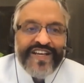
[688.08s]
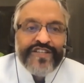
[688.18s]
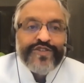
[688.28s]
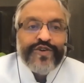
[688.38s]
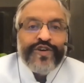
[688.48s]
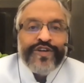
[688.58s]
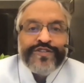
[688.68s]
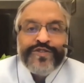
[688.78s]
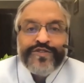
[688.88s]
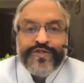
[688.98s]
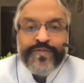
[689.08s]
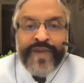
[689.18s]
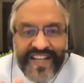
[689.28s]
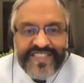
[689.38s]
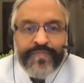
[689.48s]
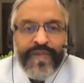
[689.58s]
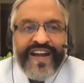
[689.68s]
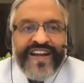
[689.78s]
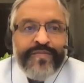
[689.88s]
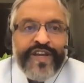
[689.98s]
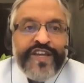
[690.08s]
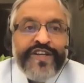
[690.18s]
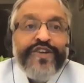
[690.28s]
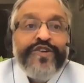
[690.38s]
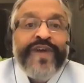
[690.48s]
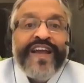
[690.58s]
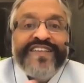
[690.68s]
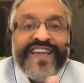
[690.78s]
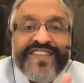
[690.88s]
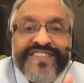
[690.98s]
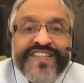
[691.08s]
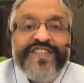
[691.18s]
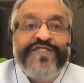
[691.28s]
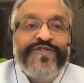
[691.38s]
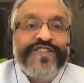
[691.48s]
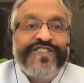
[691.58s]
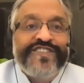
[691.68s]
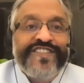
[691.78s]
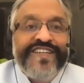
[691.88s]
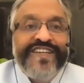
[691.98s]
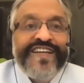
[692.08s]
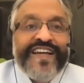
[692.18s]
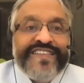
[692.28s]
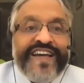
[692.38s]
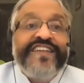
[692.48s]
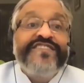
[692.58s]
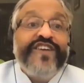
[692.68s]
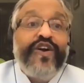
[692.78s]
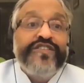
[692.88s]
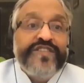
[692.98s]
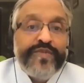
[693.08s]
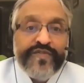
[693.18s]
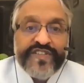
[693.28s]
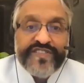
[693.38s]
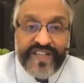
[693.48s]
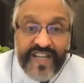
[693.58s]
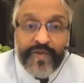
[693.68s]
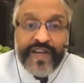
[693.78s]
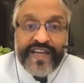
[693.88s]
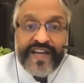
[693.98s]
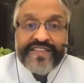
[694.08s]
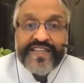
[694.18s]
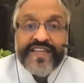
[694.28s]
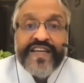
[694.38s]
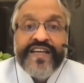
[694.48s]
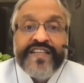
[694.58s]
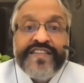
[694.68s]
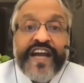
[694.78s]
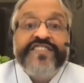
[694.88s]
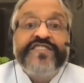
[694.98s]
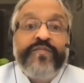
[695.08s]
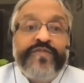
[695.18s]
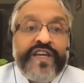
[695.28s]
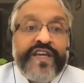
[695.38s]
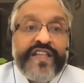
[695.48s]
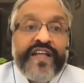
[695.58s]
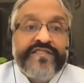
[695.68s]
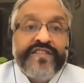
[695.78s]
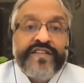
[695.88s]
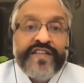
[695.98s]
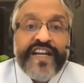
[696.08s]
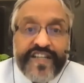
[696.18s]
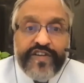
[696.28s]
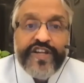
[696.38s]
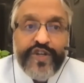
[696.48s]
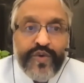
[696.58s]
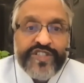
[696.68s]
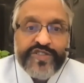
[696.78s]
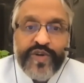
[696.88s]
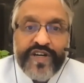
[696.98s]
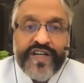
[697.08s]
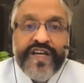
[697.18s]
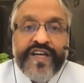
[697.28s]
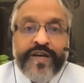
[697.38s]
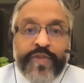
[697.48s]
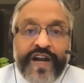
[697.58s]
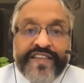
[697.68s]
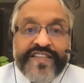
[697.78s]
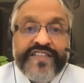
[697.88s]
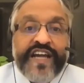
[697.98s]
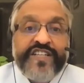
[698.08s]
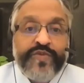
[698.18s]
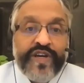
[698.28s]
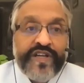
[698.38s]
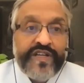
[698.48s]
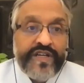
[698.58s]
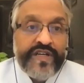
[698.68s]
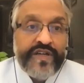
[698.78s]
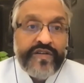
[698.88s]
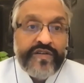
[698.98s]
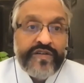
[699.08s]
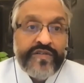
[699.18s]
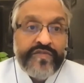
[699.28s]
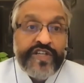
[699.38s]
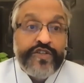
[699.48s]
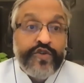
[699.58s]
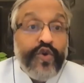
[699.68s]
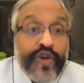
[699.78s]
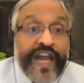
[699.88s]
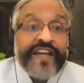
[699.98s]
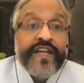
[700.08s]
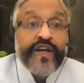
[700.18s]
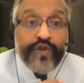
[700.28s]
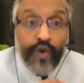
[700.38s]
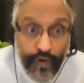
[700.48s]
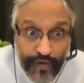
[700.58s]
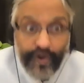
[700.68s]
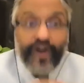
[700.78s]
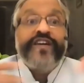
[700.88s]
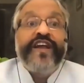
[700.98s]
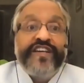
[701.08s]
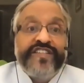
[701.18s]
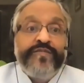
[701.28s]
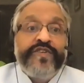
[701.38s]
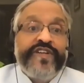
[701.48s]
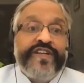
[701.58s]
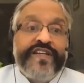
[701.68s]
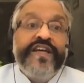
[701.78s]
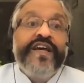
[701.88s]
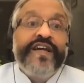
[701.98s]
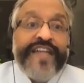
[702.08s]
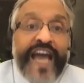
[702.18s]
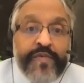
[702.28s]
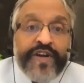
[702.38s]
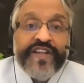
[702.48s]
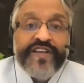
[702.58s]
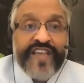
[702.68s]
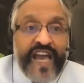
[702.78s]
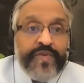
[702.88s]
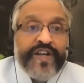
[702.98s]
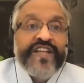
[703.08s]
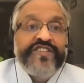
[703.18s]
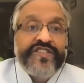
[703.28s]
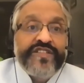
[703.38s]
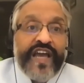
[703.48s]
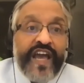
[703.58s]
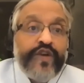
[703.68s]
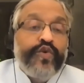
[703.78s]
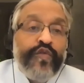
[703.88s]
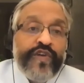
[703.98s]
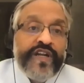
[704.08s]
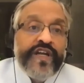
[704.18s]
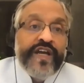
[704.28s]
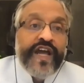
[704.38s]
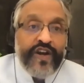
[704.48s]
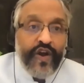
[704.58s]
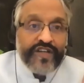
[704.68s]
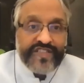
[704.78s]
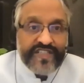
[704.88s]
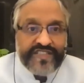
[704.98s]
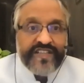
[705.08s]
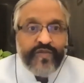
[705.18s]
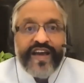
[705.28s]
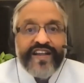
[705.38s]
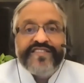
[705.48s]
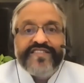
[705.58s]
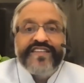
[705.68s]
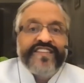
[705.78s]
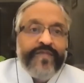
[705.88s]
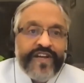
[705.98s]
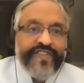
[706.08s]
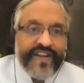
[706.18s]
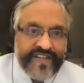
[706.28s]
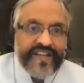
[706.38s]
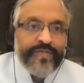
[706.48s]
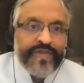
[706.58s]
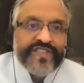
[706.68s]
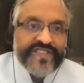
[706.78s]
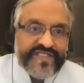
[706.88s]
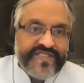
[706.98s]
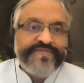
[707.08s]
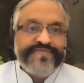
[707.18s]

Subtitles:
So to manage a pandemic, you need to manage NCDs first. That is the concept of a syndemic. And I think that's something that's a relatively newish word, but I think that's where we need to look at the overall connection between diabetes, hypertension, and COVID, and not just as a virus that has come and affected our patients.